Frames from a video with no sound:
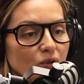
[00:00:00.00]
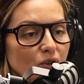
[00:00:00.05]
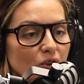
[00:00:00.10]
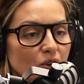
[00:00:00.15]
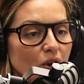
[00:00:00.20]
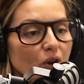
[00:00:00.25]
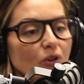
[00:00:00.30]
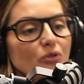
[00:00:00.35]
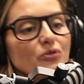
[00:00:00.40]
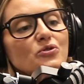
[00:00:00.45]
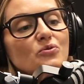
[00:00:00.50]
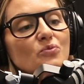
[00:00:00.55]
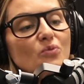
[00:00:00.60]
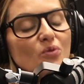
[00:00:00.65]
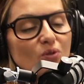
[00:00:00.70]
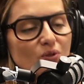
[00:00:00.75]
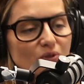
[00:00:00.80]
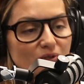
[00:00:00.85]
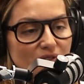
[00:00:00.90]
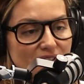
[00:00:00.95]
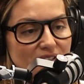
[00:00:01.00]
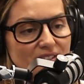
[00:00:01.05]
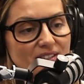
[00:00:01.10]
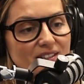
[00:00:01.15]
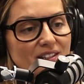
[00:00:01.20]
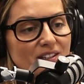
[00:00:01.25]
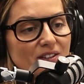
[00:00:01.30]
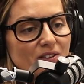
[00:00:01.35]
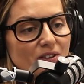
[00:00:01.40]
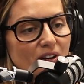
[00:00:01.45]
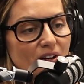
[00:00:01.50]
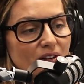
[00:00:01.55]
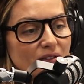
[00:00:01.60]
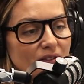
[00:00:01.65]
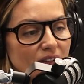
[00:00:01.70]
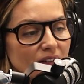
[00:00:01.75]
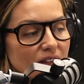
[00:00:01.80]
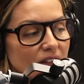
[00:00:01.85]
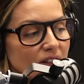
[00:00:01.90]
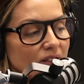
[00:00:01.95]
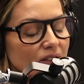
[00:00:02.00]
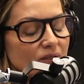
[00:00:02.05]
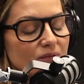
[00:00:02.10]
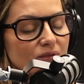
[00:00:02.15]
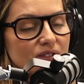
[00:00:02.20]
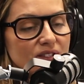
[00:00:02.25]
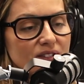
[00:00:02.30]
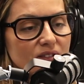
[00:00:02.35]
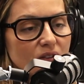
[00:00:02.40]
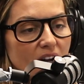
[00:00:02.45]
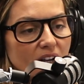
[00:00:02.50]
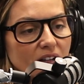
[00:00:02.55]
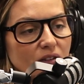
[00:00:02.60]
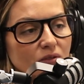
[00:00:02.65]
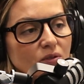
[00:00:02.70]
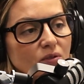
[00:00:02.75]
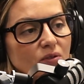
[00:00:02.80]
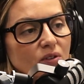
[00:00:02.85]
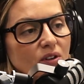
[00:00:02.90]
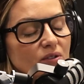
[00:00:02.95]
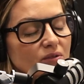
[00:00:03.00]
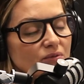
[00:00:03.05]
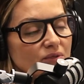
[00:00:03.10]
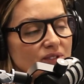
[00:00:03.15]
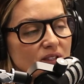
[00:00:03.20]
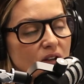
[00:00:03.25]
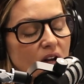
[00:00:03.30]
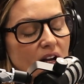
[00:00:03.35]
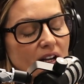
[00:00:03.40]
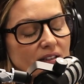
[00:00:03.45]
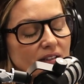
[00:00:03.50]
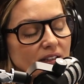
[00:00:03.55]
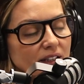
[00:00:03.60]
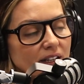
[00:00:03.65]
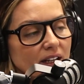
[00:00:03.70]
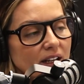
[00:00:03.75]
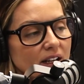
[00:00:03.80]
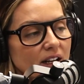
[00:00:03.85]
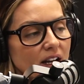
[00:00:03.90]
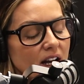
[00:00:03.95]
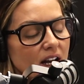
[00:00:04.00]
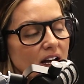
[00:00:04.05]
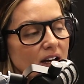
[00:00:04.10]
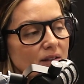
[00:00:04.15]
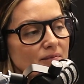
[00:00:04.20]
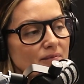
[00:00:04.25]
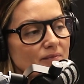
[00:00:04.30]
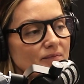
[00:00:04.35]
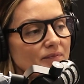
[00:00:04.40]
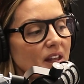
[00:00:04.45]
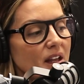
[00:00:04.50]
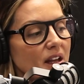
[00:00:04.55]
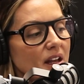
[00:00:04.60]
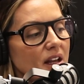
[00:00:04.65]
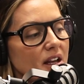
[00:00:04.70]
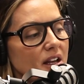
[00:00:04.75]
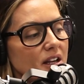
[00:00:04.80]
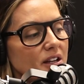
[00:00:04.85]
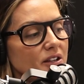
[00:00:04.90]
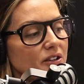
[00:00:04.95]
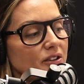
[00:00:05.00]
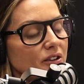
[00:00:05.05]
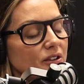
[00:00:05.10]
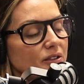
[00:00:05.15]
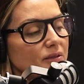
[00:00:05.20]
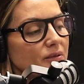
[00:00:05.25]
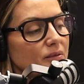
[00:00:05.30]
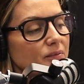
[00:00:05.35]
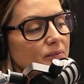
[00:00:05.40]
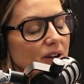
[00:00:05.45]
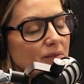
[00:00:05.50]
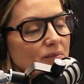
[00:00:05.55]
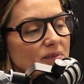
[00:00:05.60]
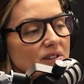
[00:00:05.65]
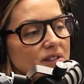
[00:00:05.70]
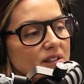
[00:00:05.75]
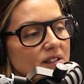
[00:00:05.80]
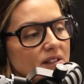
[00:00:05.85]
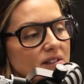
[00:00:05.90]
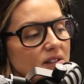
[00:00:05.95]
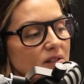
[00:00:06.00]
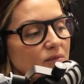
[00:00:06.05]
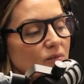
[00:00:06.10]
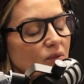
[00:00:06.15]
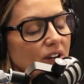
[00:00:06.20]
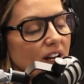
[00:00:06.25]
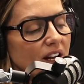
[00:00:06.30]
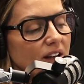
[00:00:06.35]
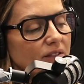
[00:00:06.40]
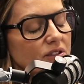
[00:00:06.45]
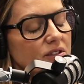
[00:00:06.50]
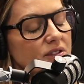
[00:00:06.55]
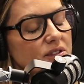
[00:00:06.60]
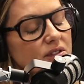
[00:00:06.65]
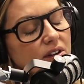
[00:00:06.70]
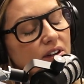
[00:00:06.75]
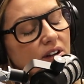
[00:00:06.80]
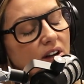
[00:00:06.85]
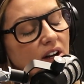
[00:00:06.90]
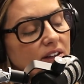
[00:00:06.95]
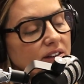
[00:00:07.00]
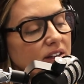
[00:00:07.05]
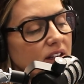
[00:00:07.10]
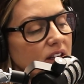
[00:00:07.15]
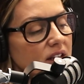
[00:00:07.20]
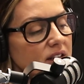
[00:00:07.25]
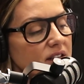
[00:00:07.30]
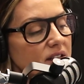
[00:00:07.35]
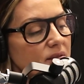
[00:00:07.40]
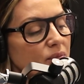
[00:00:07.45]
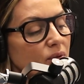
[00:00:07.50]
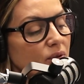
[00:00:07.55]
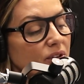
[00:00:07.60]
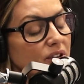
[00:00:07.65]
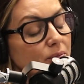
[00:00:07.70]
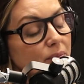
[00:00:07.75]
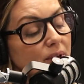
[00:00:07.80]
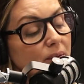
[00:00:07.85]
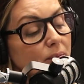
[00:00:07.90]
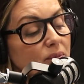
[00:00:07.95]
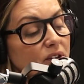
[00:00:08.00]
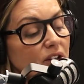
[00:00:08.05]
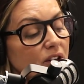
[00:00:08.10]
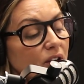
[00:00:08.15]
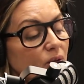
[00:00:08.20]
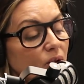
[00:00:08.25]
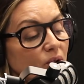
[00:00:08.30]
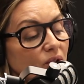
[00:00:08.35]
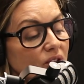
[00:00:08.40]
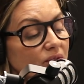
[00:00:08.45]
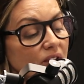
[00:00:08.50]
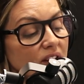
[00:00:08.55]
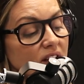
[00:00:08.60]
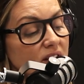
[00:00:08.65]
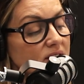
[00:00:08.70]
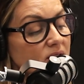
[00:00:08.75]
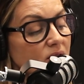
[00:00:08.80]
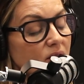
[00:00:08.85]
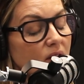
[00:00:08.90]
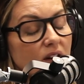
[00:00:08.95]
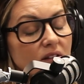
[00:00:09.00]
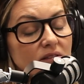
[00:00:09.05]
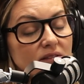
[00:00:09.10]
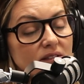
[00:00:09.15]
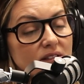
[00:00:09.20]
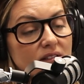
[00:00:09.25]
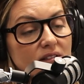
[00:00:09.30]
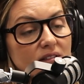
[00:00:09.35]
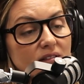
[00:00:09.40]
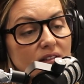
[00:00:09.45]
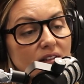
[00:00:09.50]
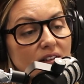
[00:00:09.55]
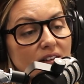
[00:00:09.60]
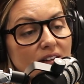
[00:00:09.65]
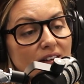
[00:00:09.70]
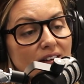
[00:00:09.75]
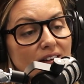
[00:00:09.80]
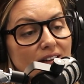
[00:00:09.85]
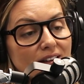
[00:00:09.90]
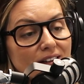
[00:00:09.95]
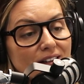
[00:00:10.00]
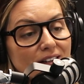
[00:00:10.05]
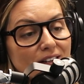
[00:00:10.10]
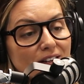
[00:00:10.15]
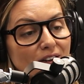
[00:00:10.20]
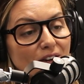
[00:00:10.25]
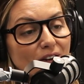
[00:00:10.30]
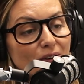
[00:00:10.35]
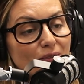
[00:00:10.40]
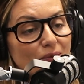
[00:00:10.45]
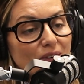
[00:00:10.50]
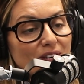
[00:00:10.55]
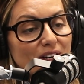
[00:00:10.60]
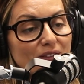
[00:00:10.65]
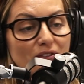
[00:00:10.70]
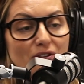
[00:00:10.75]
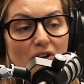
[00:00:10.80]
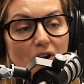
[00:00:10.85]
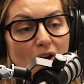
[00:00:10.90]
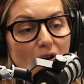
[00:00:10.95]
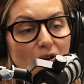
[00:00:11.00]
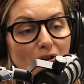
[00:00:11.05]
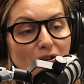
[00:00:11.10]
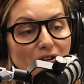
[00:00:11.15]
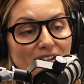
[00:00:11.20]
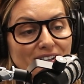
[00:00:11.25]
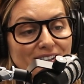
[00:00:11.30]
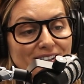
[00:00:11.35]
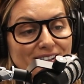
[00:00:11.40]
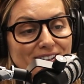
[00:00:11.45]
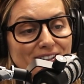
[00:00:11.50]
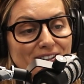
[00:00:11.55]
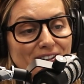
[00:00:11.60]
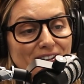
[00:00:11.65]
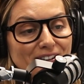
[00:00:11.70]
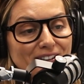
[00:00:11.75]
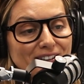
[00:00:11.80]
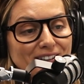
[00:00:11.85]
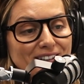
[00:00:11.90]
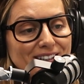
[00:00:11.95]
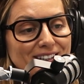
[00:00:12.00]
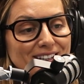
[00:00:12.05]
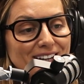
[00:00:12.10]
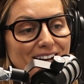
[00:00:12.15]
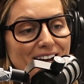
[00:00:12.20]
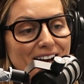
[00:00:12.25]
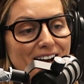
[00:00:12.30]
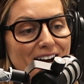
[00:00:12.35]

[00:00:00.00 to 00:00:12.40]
will go towards, you know, a recycling, you know, premises and what have you. So I think it's important, but, you know, look, fingers crossed, you know, we never know. You know,